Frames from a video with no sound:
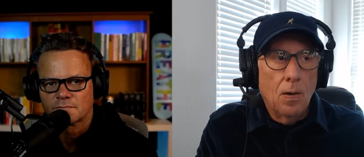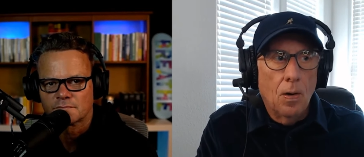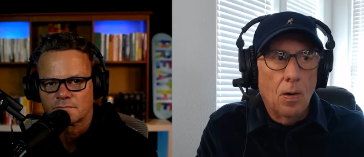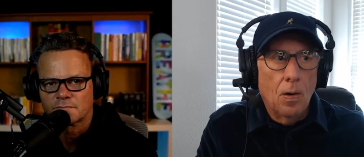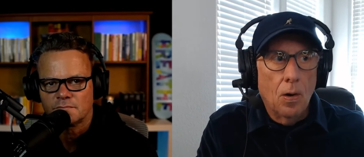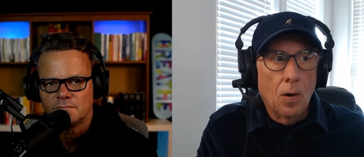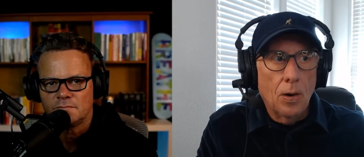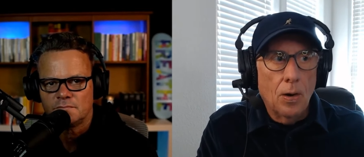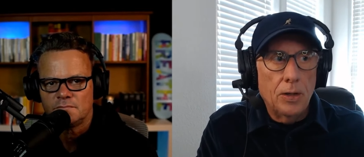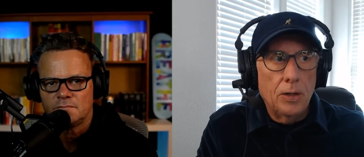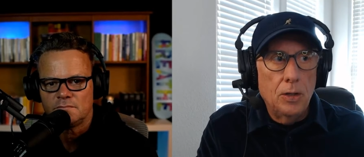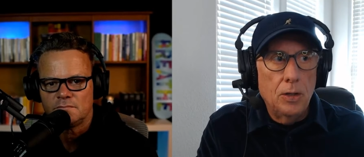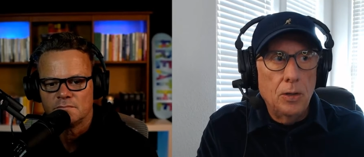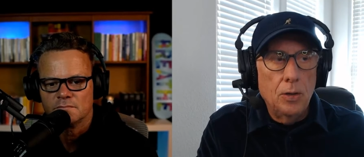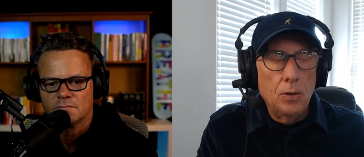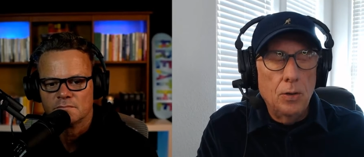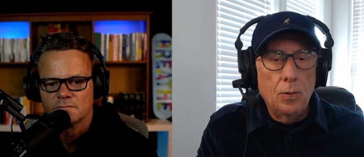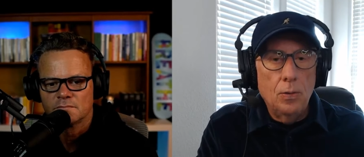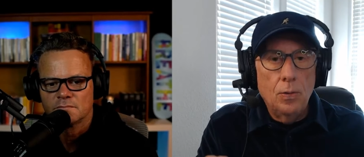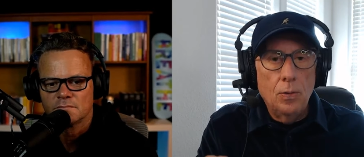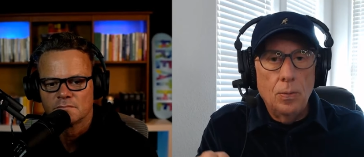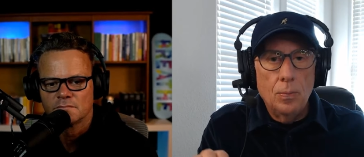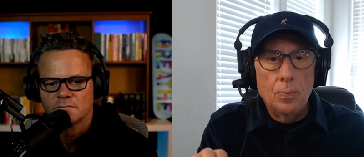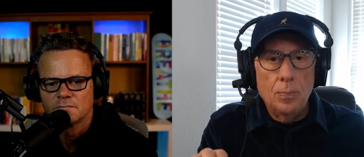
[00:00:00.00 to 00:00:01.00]
Speaker 1: Are
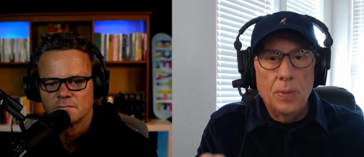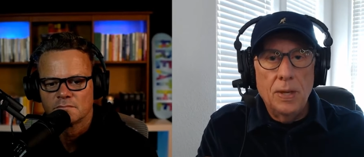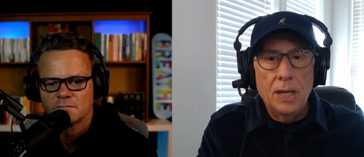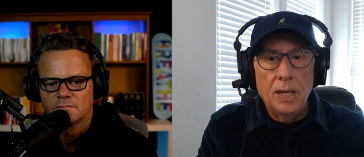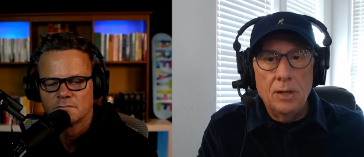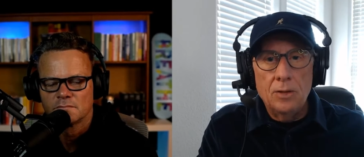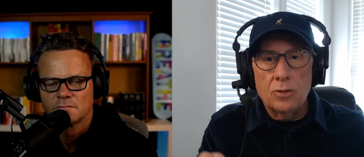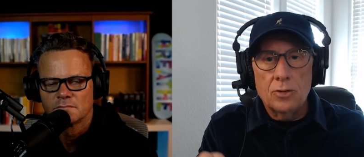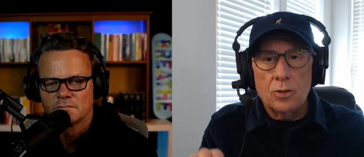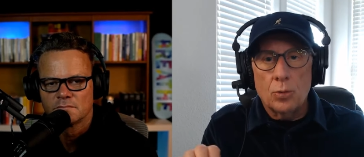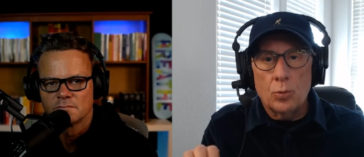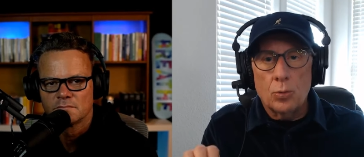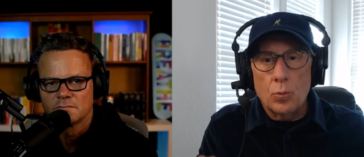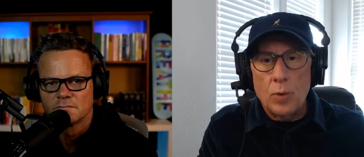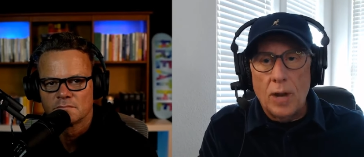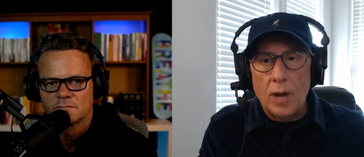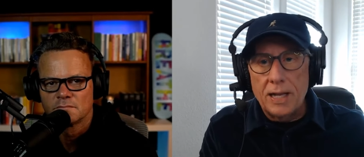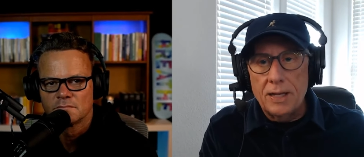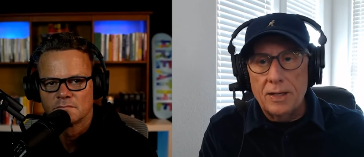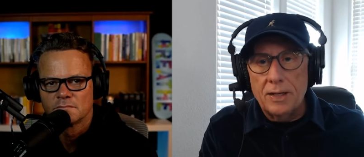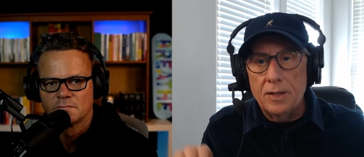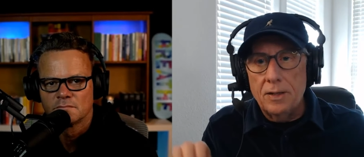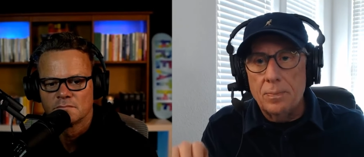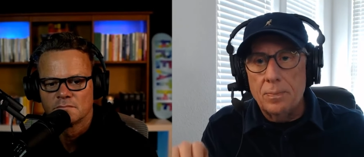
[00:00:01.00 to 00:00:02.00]
you being
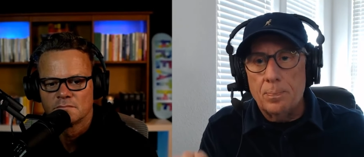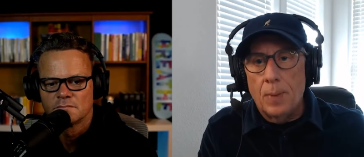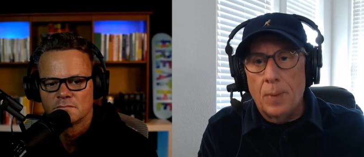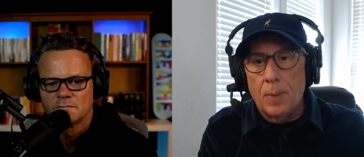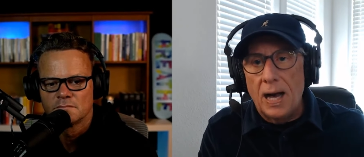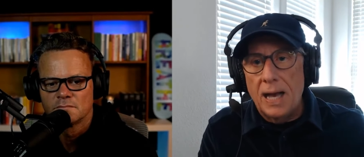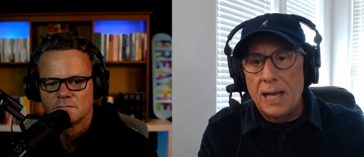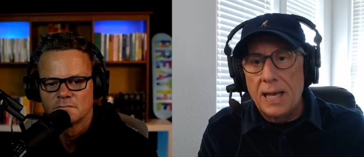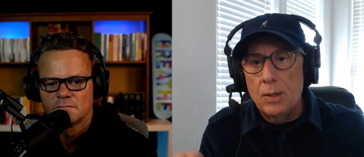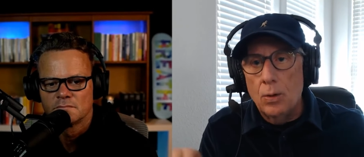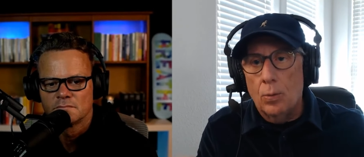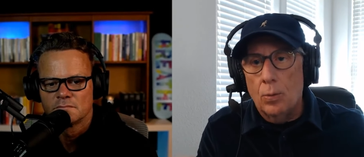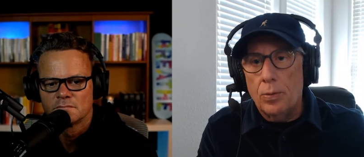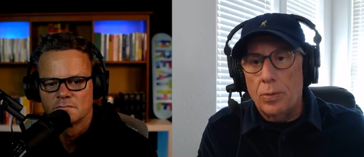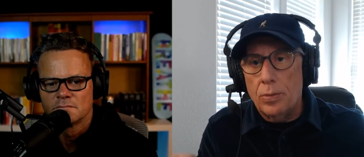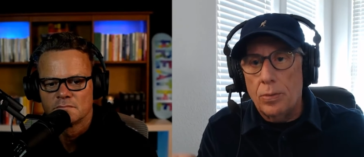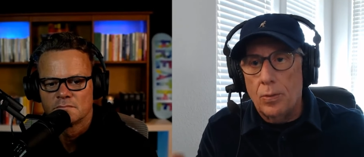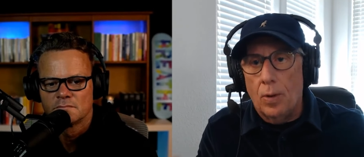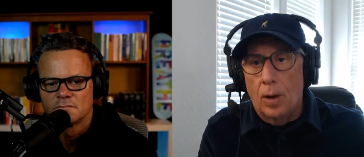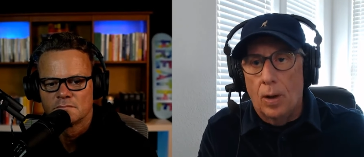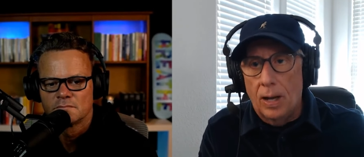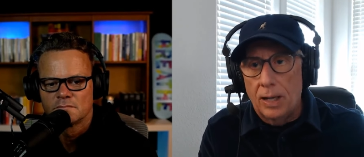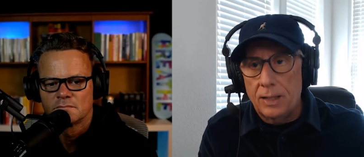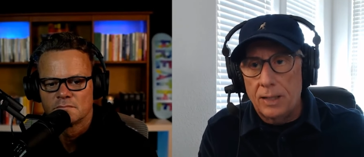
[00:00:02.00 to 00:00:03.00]
directed by your
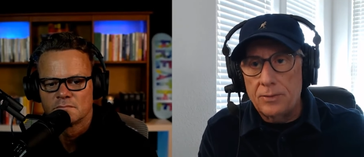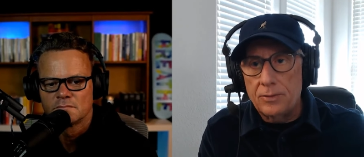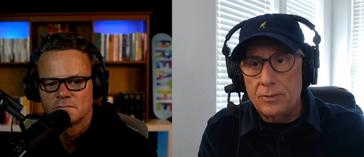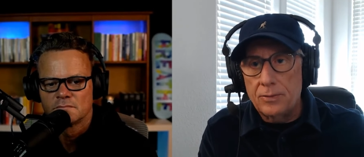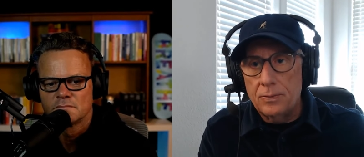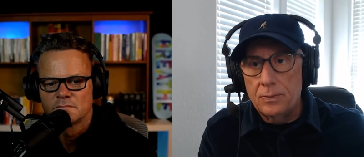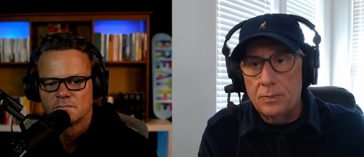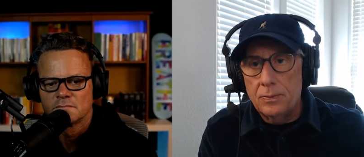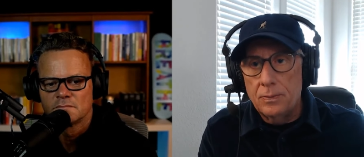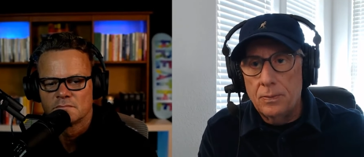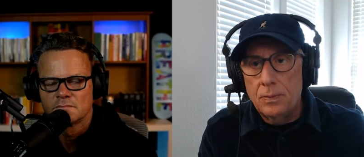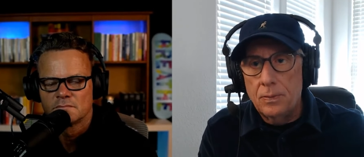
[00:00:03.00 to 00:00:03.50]
thoughts,